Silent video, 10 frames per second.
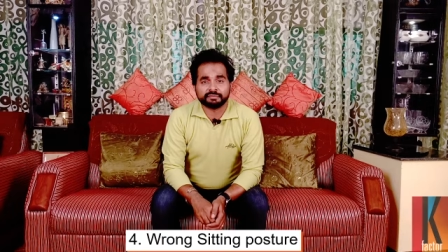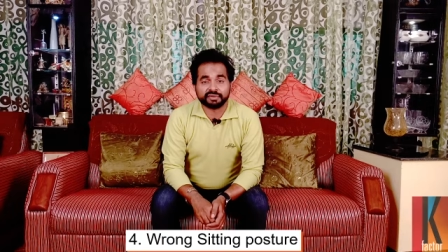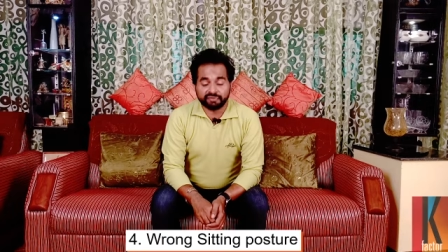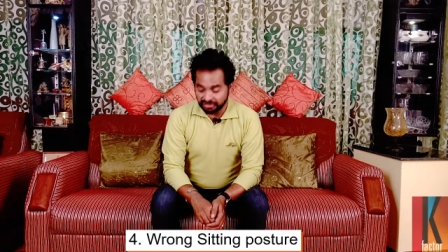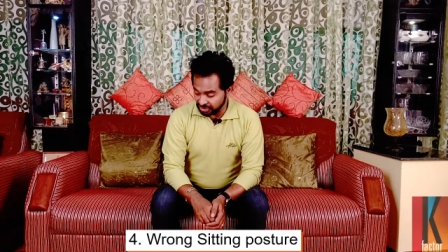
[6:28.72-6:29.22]

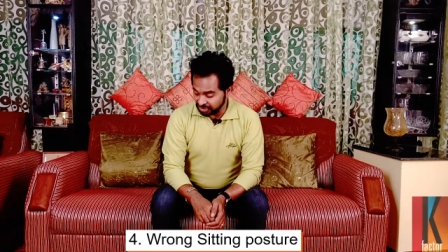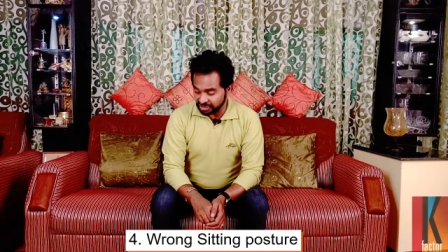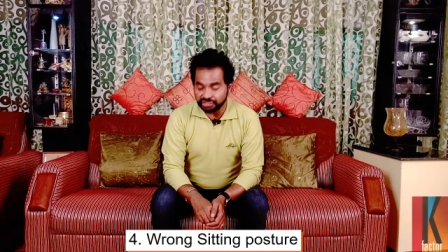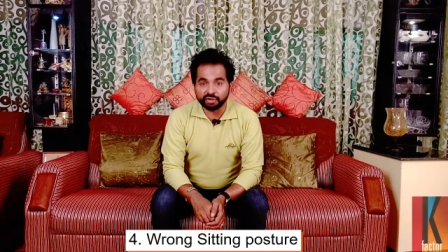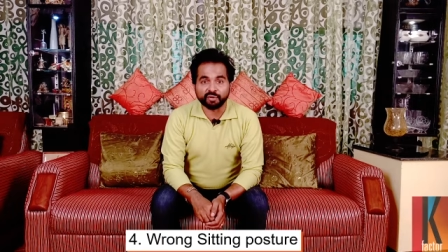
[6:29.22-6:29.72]
But when she
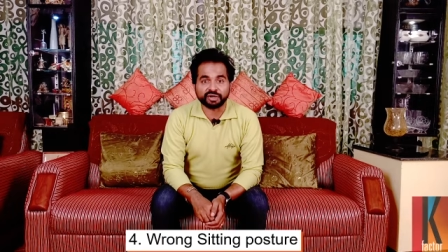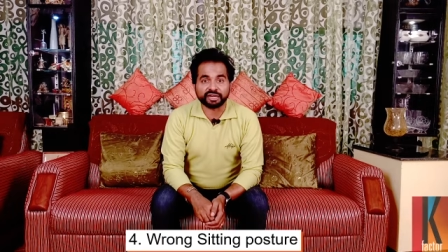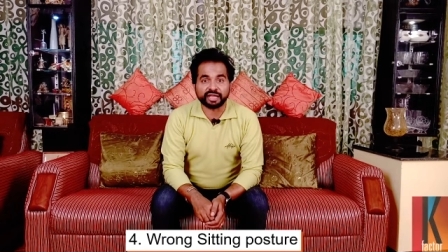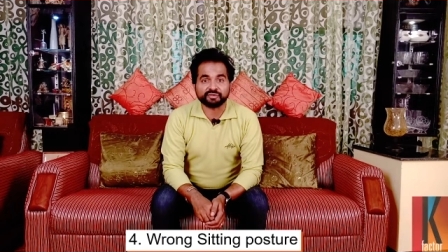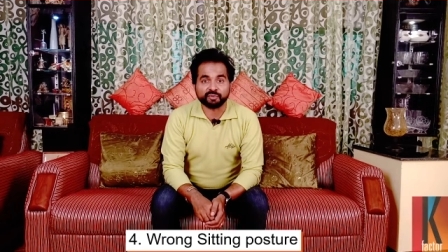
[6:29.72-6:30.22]
sees your body
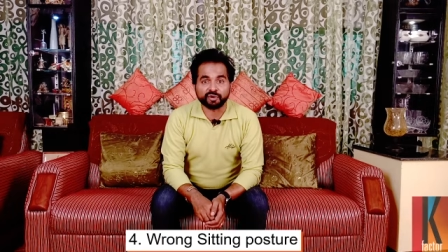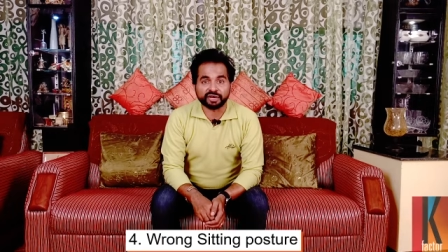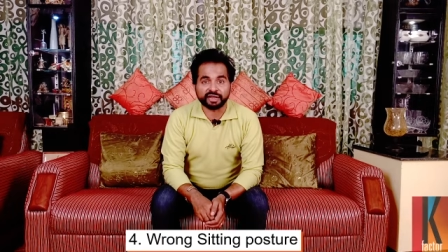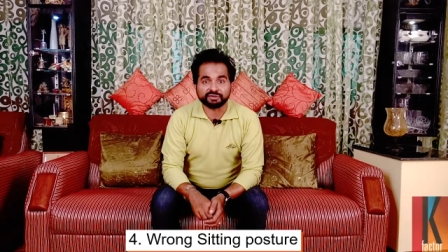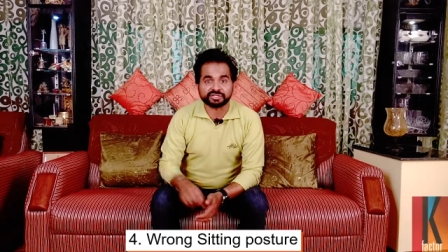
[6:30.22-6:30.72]
language
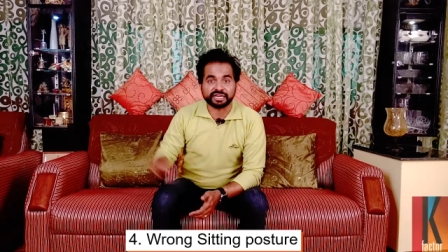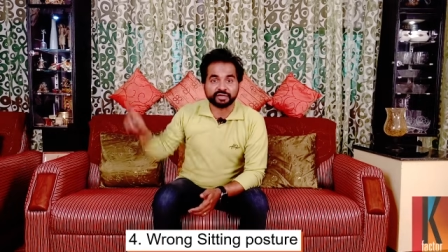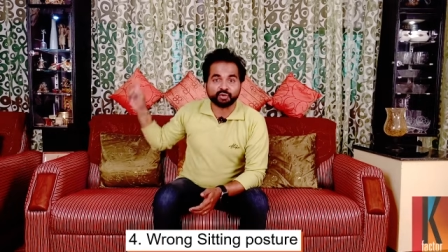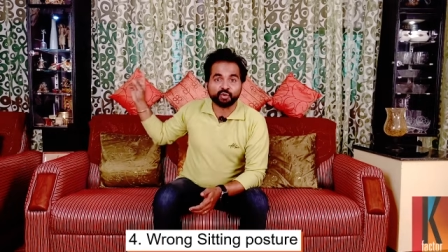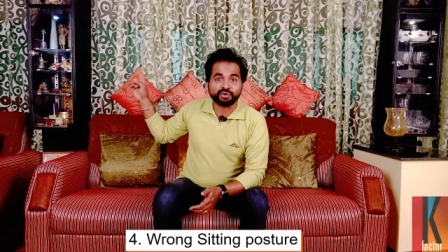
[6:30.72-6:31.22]
is
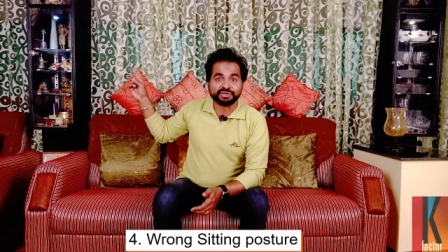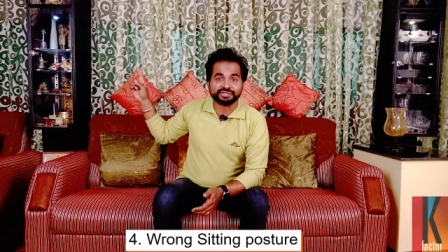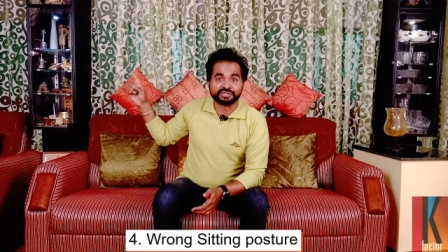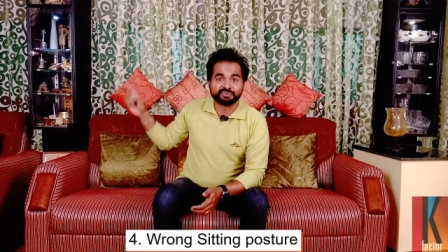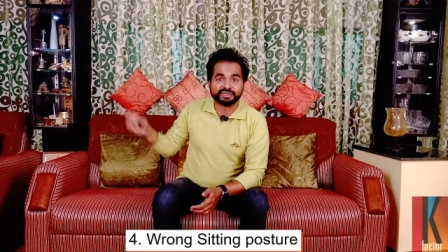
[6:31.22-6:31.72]
telling, don't
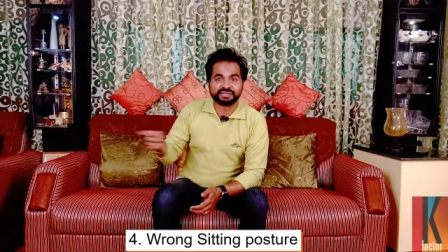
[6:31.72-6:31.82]
disturb me,